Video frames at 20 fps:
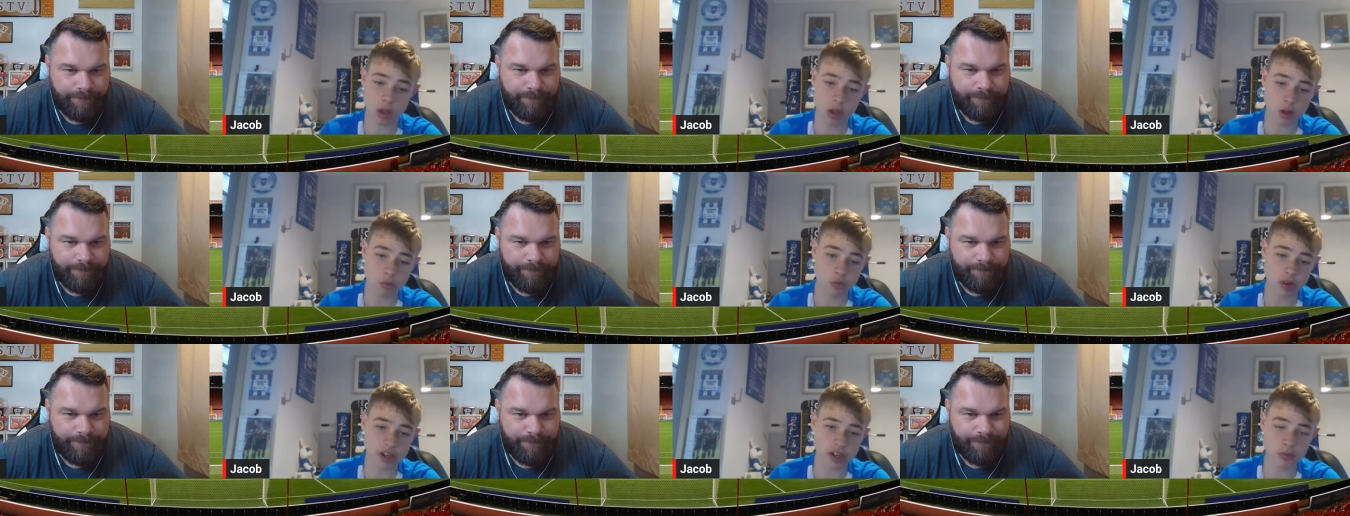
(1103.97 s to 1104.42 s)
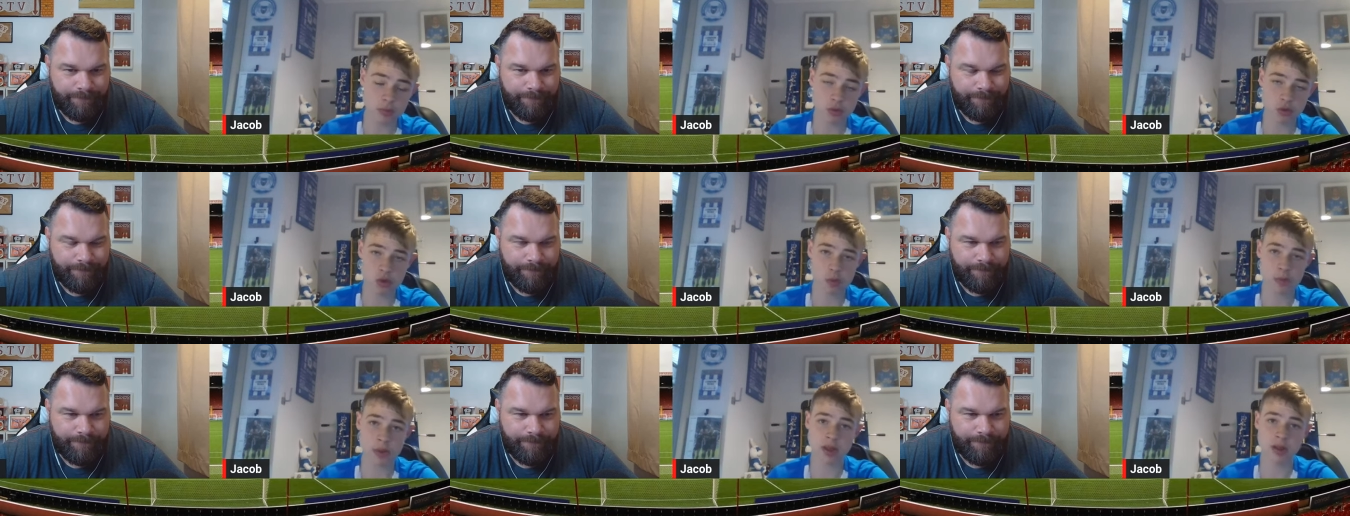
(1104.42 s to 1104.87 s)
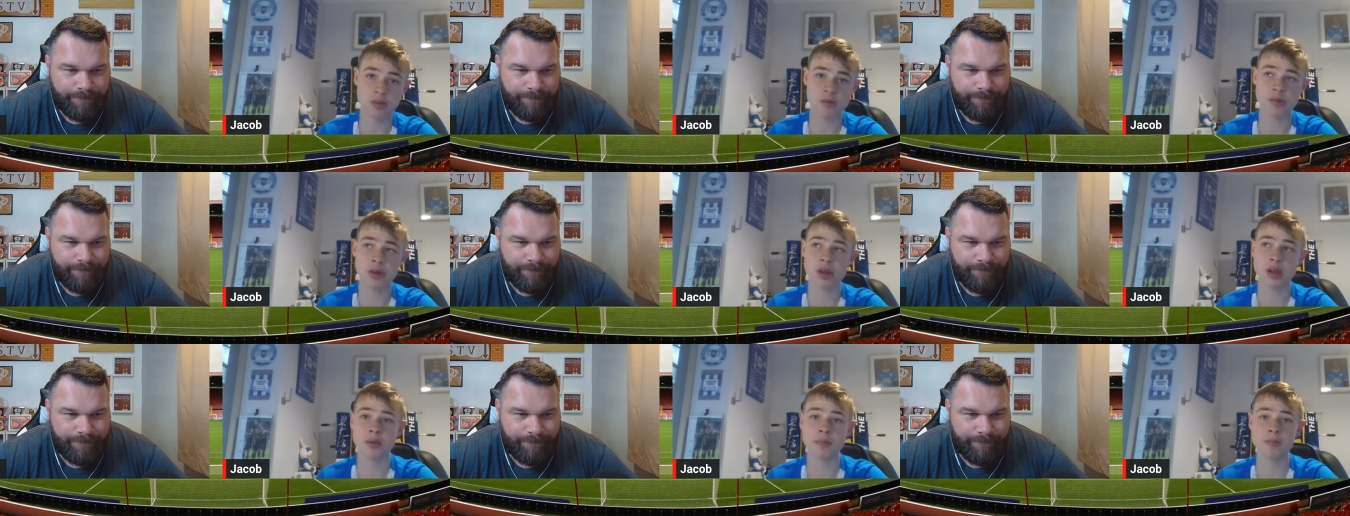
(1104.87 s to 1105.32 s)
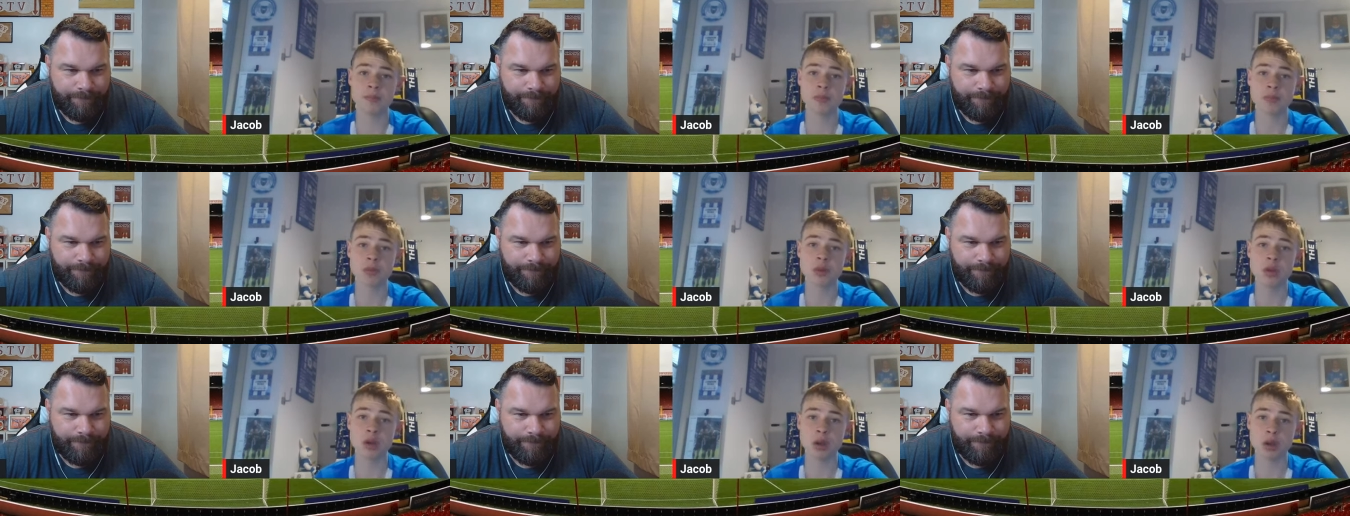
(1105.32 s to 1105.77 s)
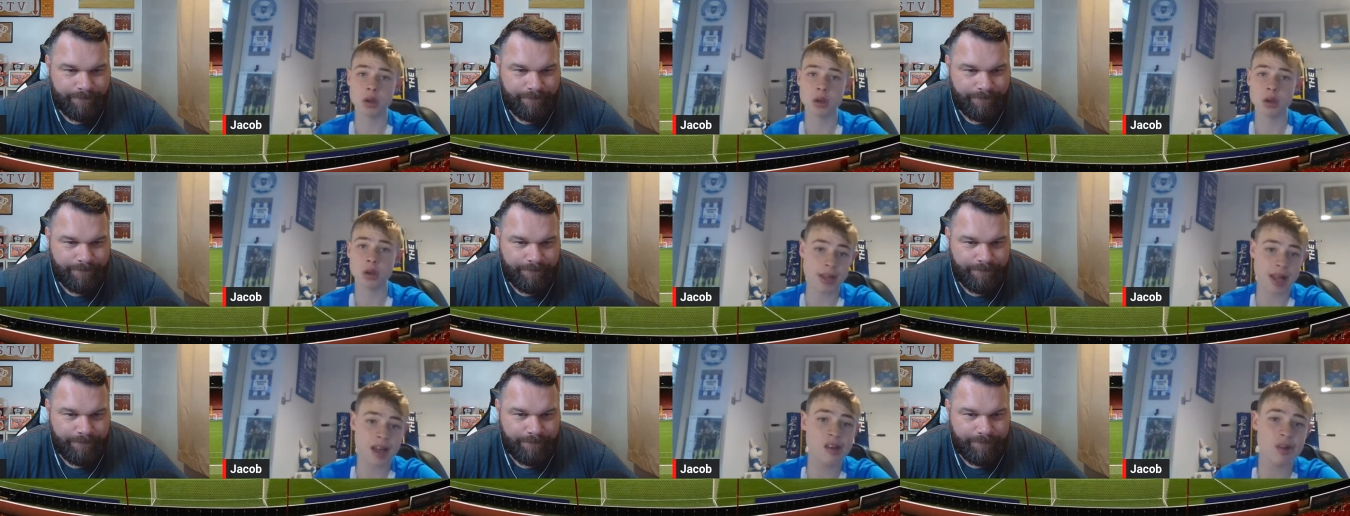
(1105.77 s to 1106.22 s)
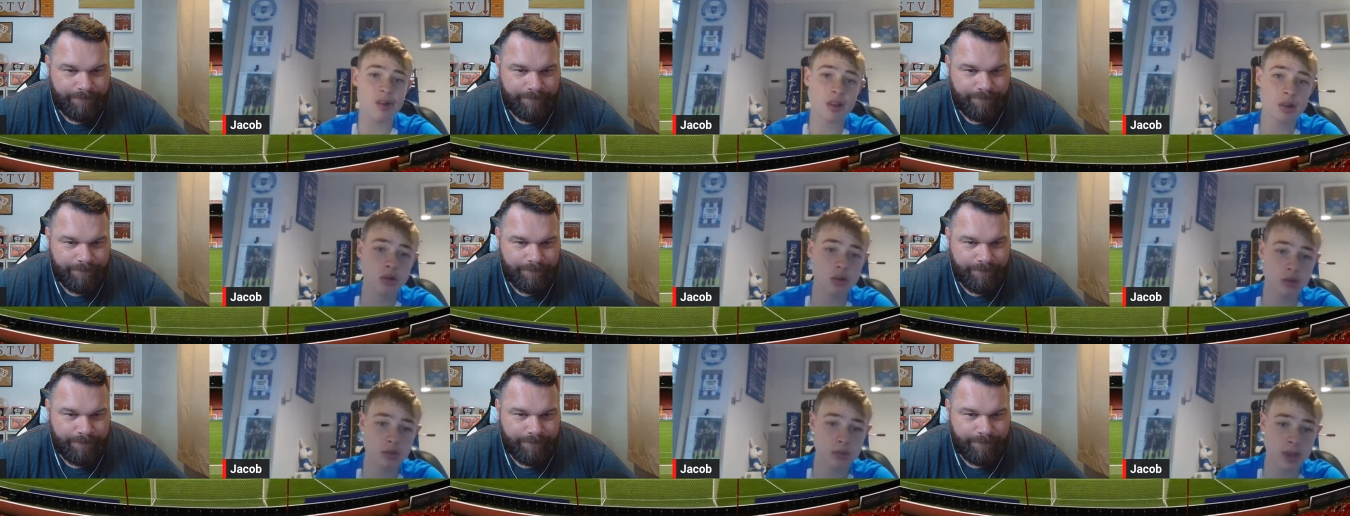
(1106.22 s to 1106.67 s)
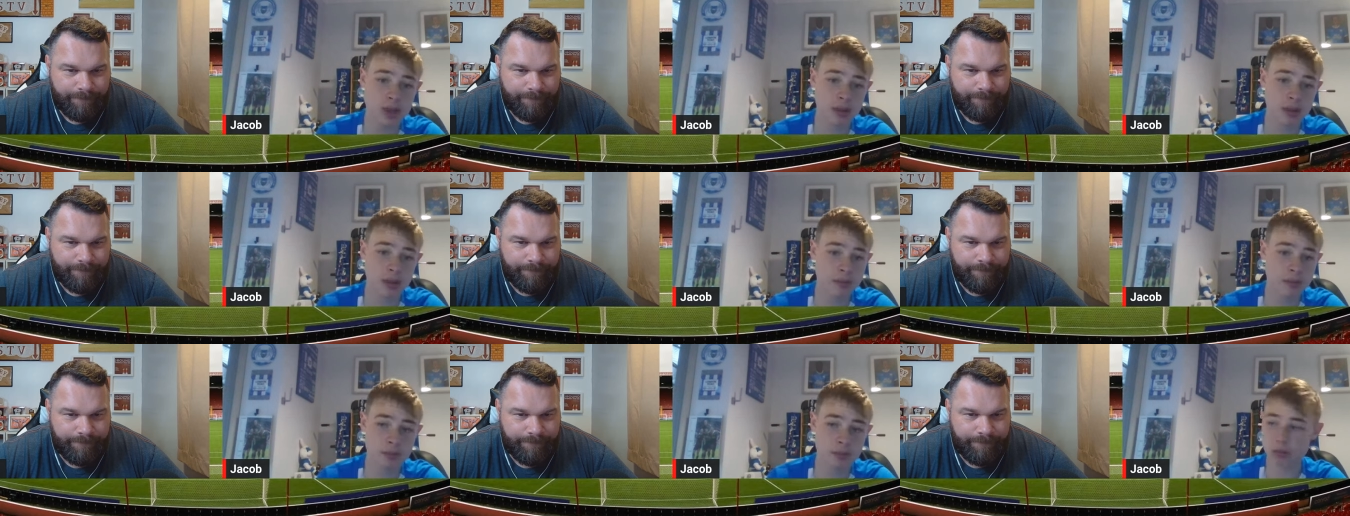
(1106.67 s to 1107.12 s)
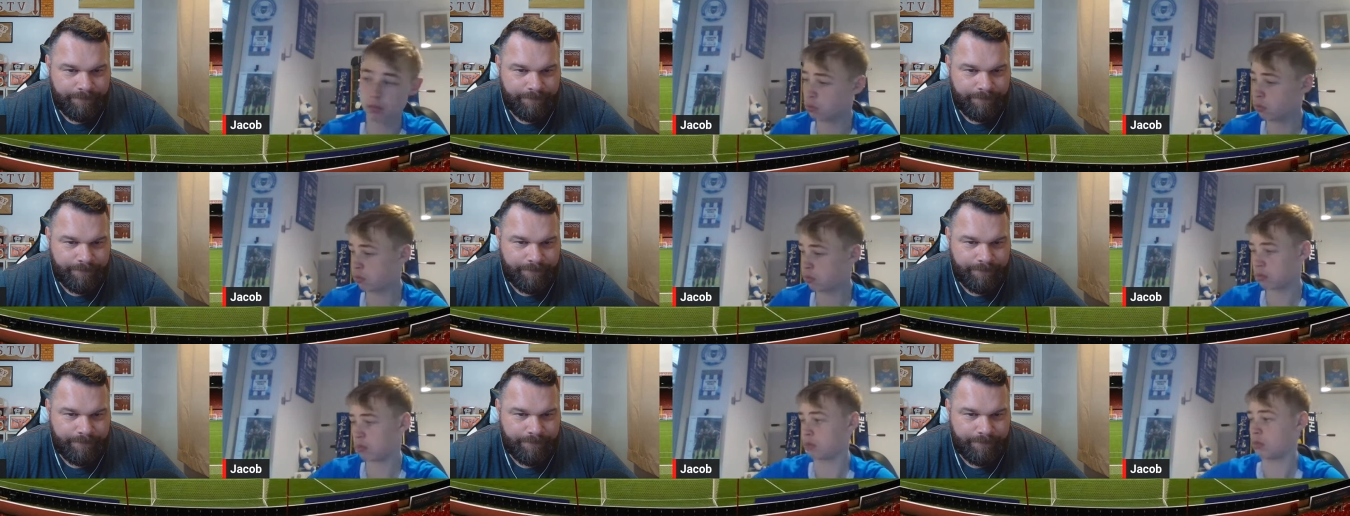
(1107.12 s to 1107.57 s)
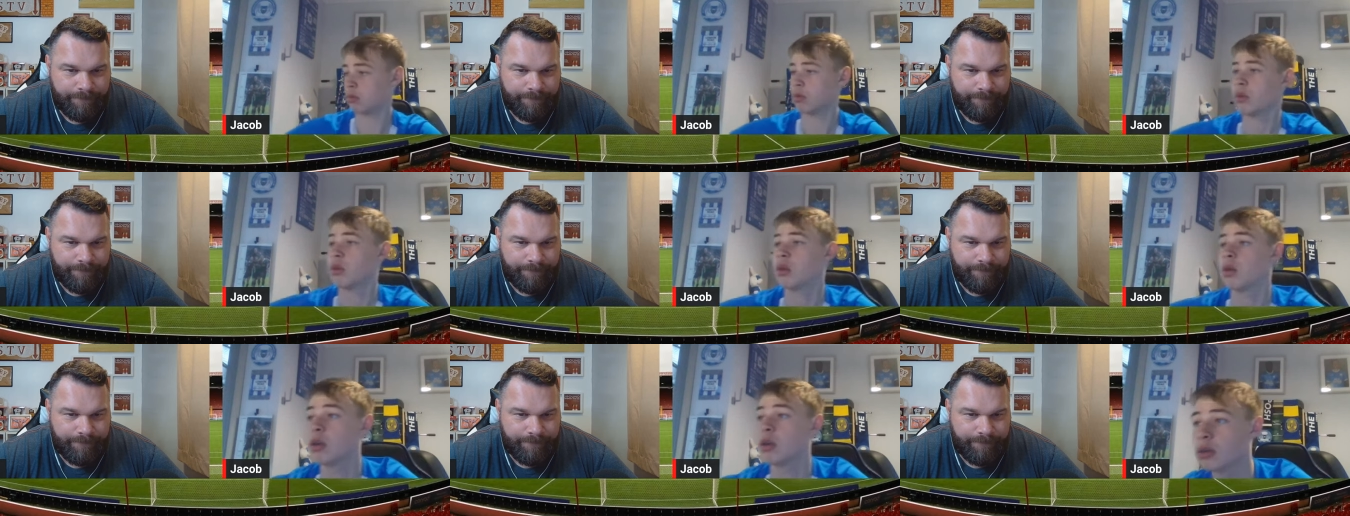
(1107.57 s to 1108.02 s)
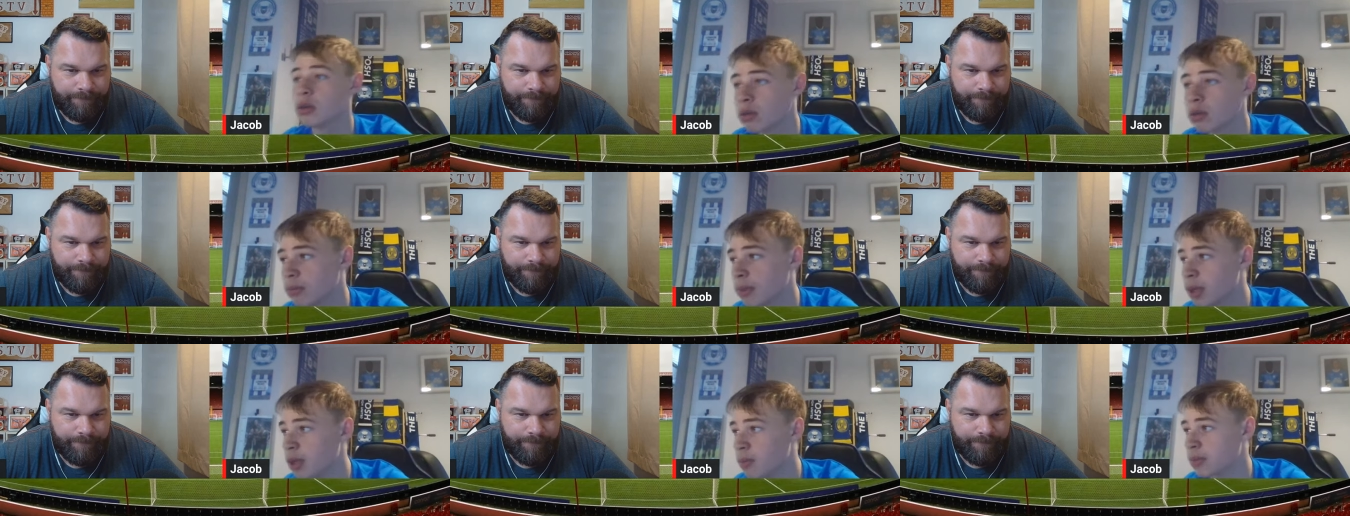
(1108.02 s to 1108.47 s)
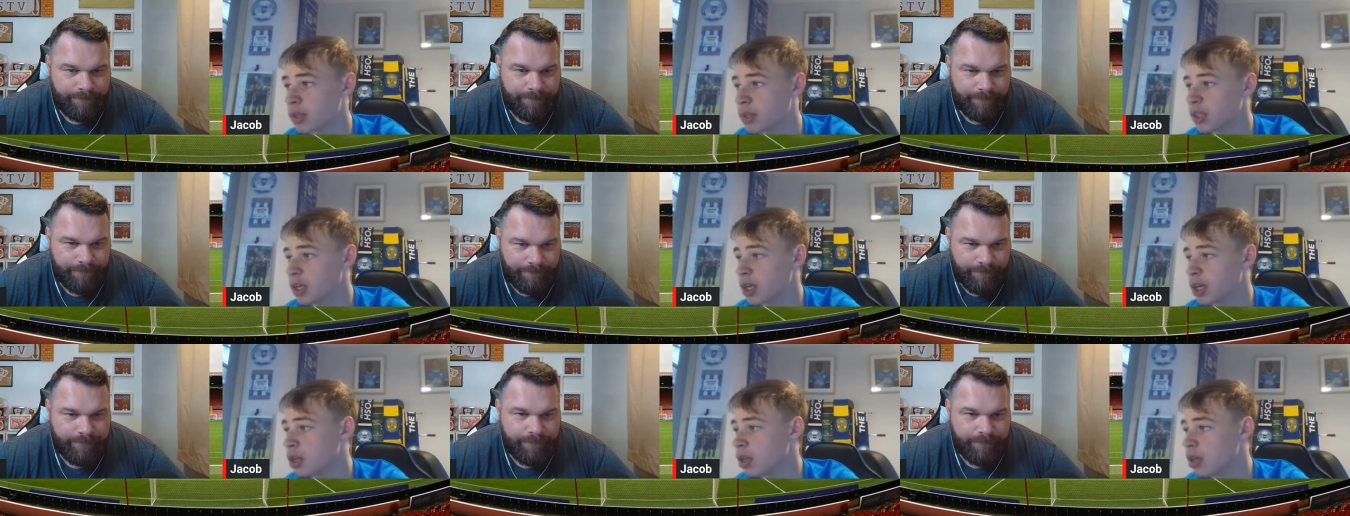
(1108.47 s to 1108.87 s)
Speaker 1: Reading was a bit of a players looked a bit. Hmm,